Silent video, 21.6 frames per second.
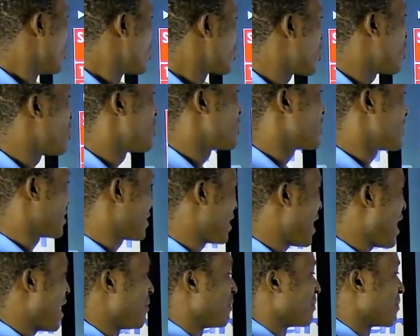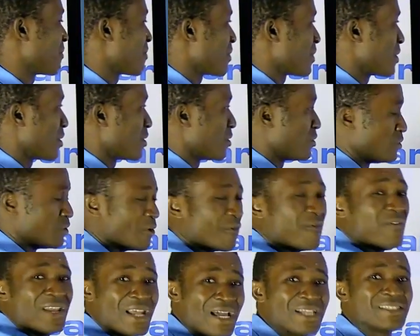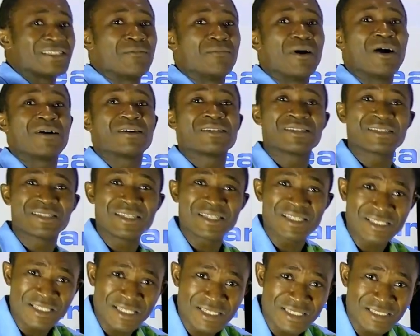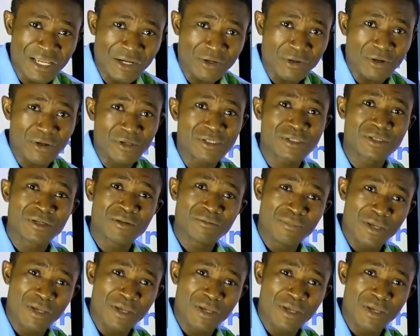So time, you've learned about 60 seconds,